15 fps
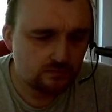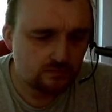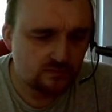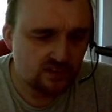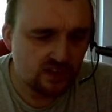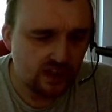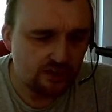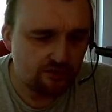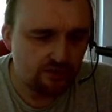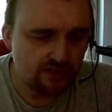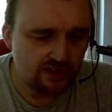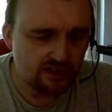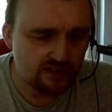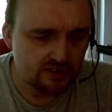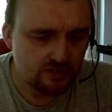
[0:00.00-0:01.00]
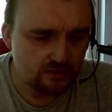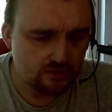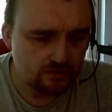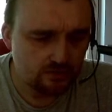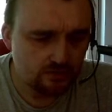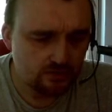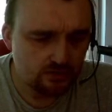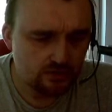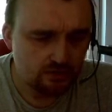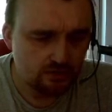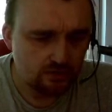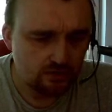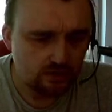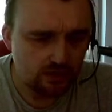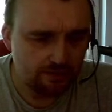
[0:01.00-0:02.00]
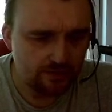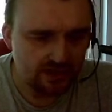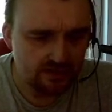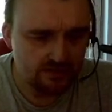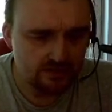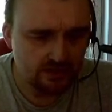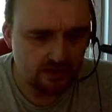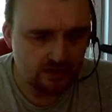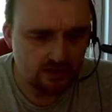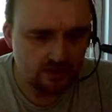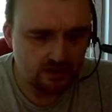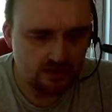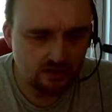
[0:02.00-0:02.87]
It's interesting. So we appear to,